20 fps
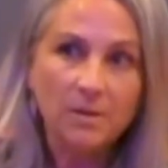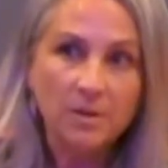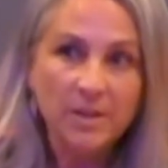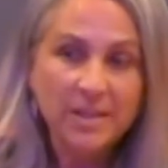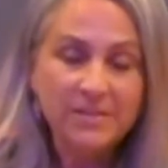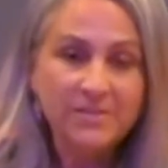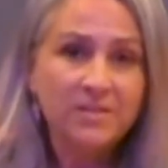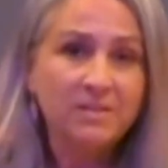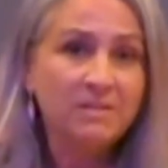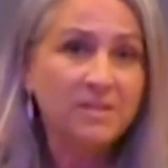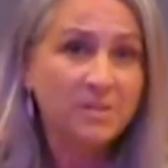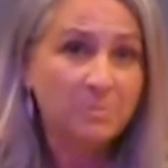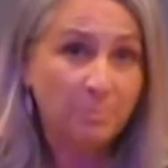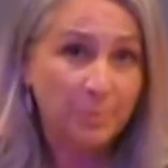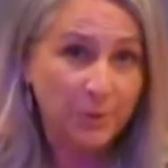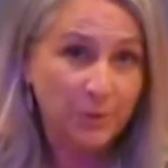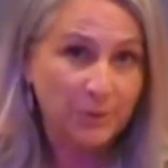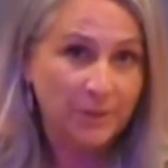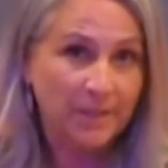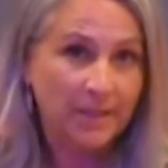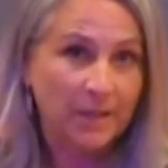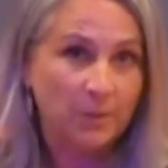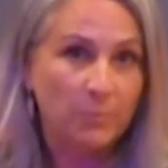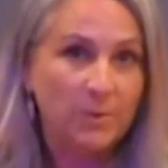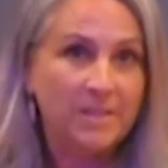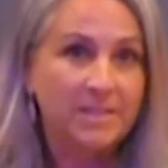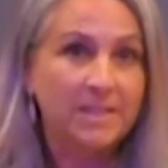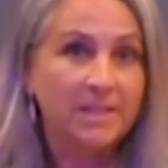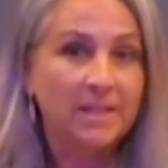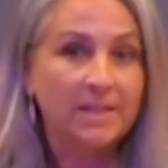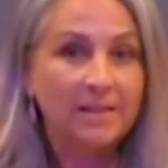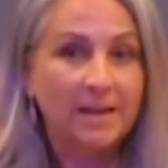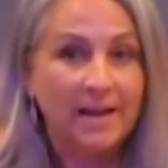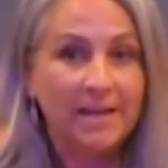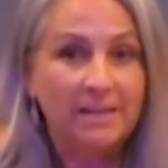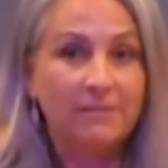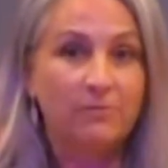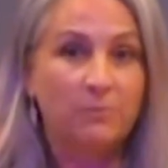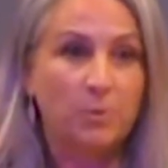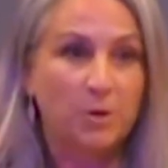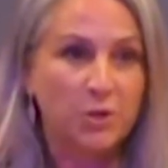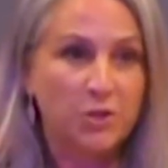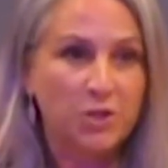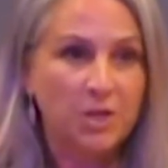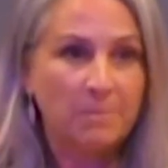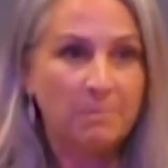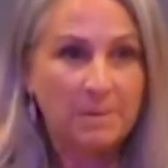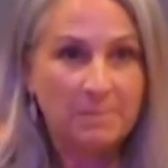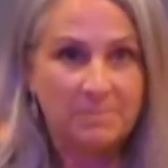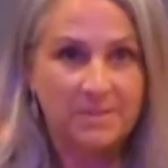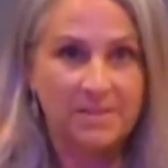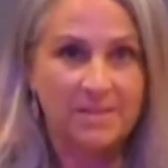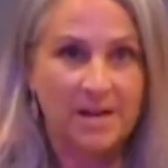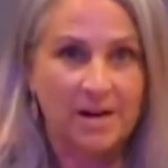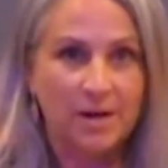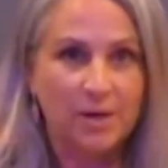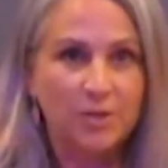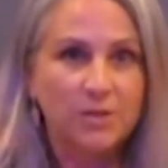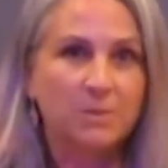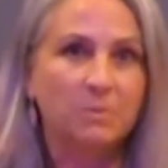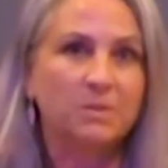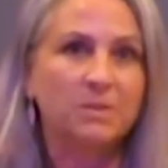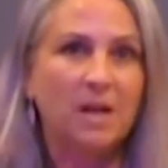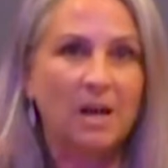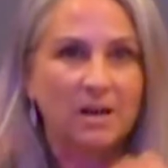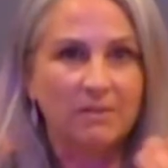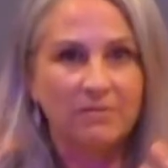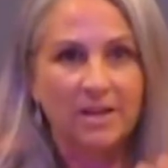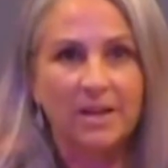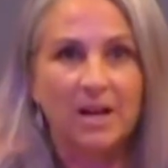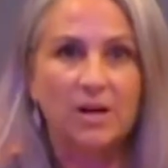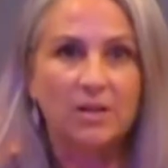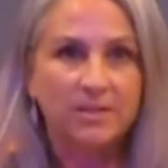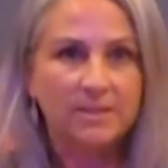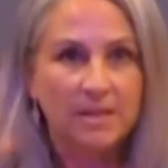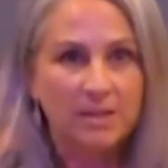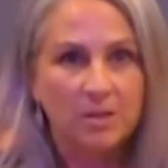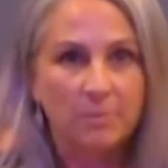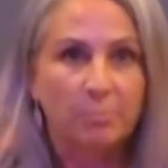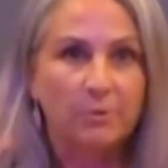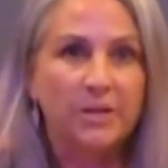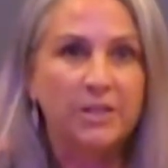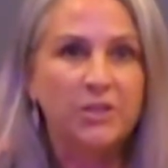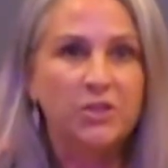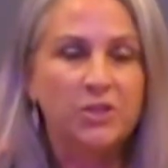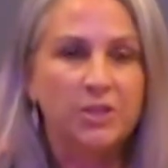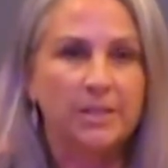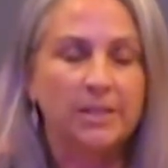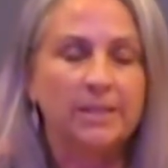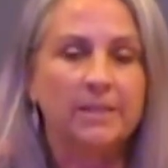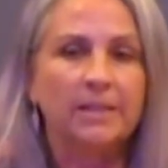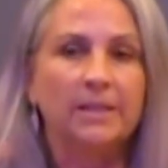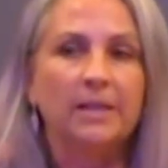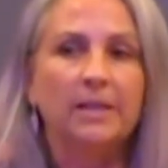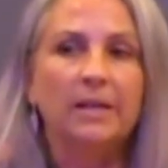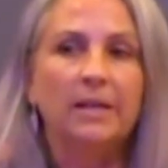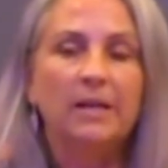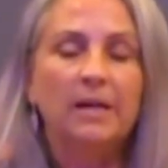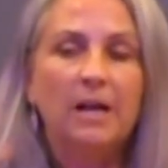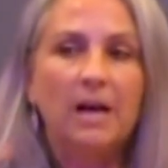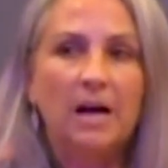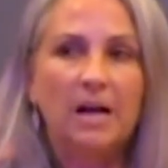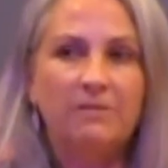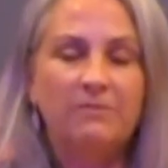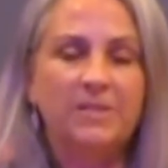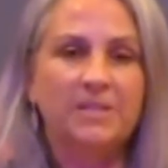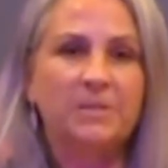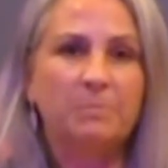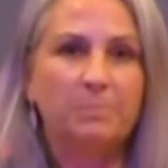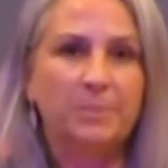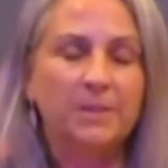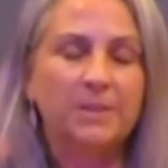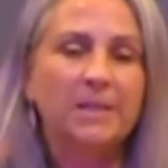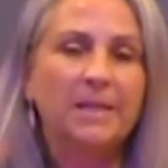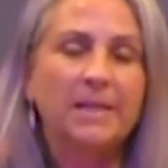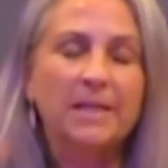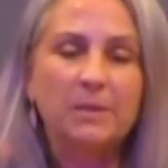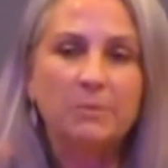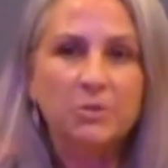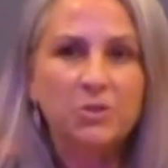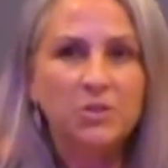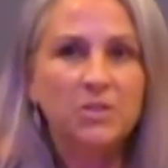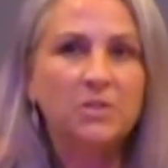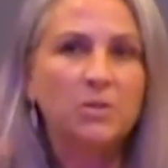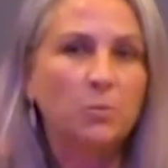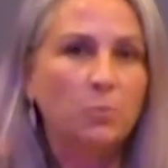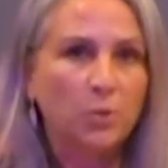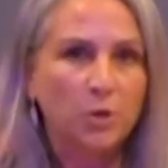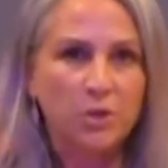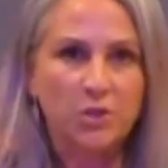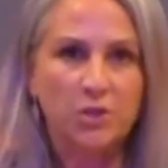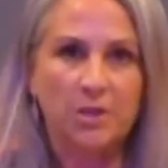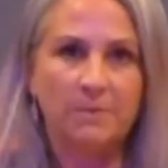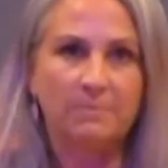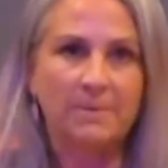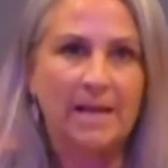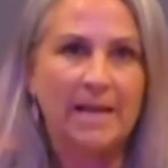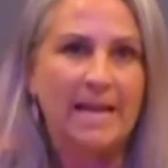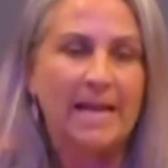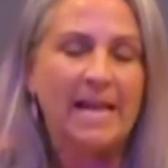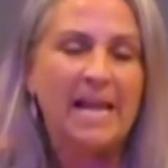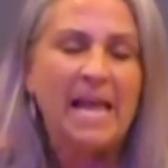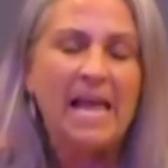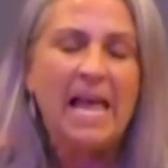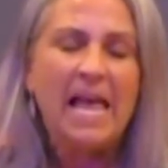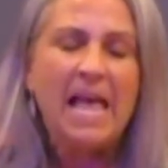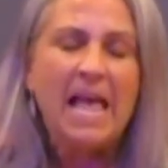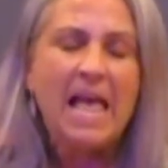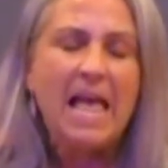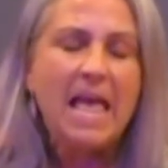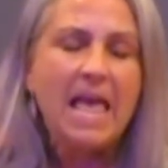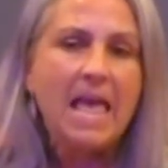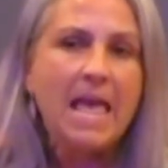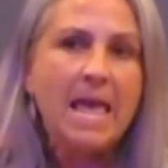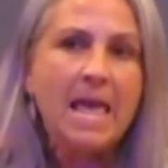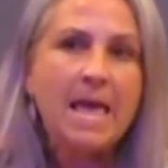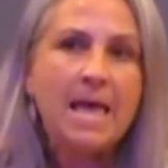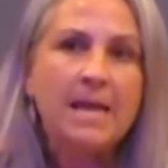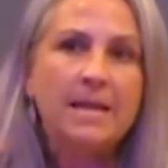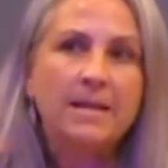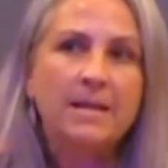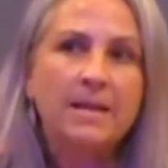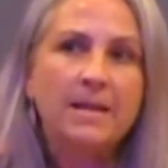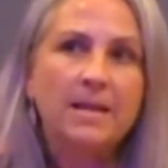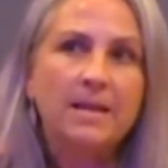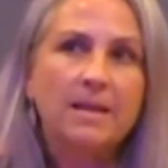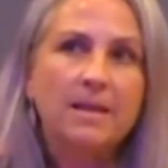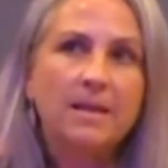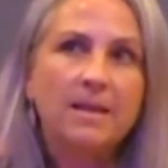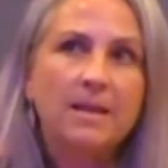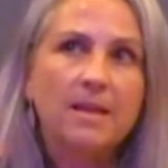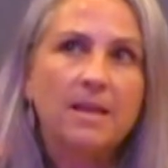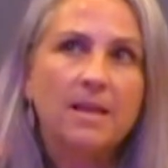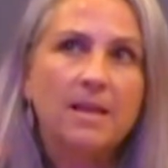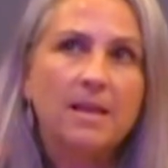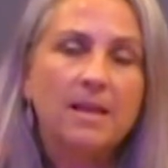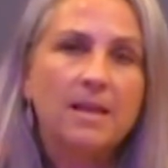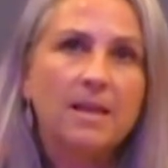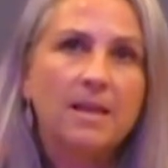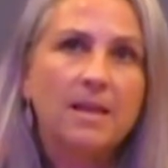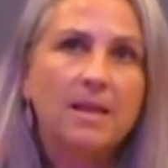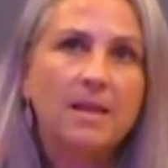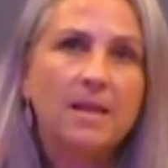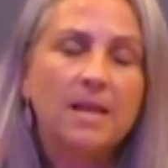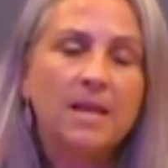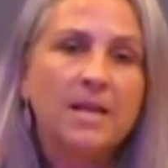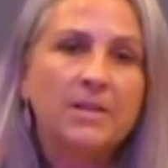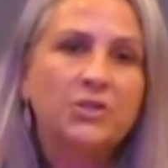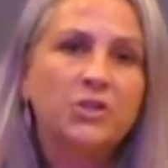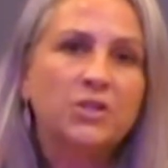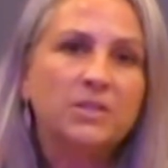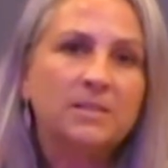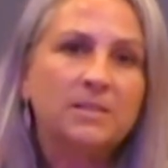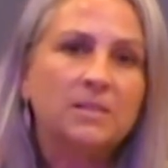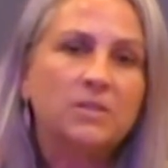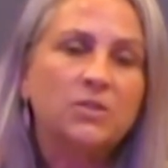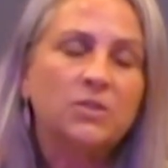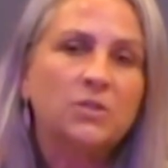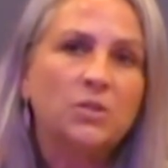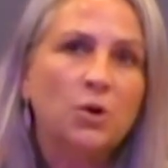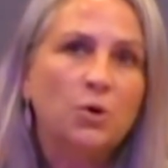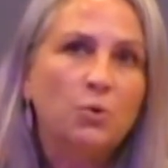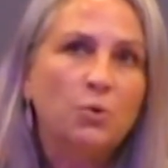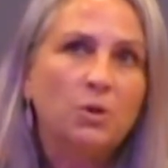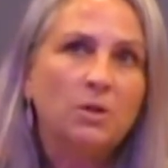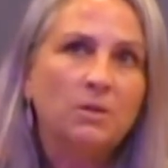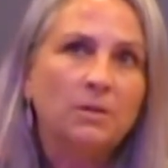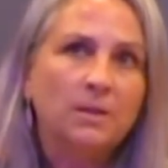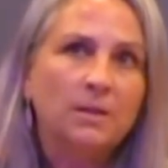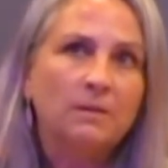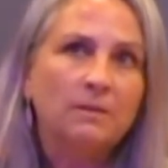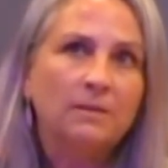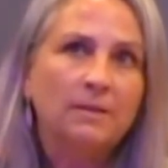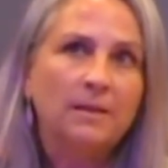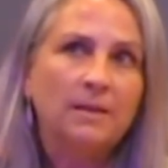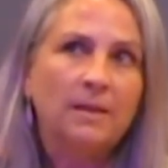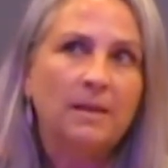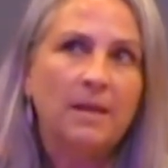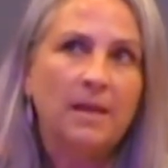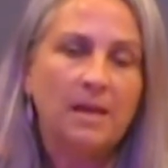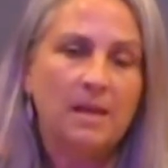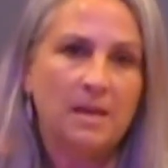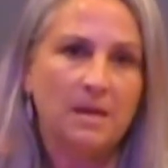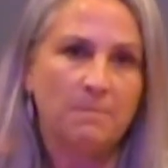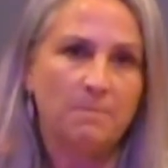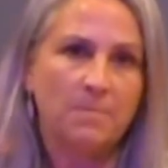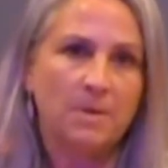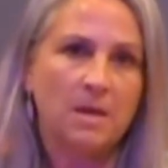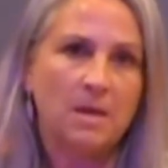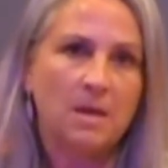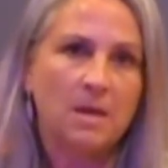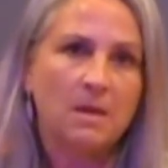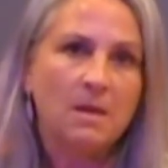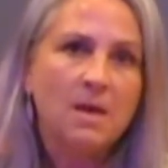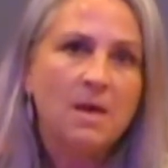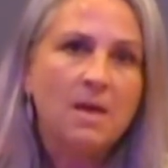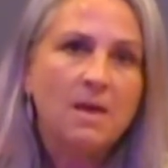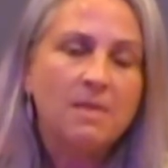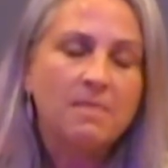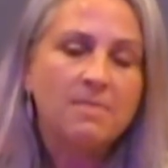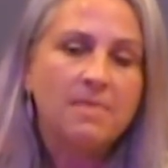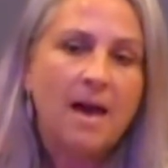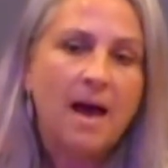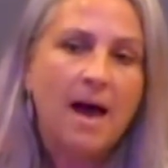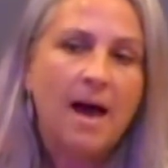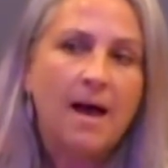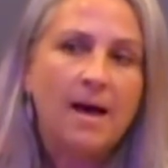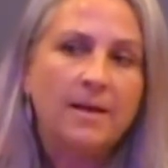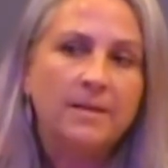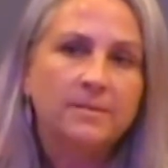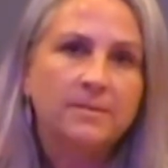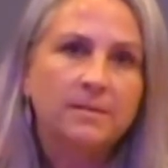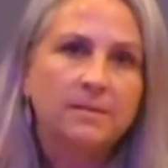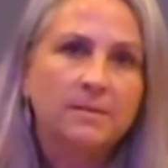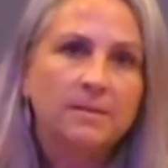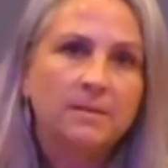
into this building. We did a night of worship upstairs. It was kind of like our celebration of this building, and it was just a worship night. And it just so clearly hit me that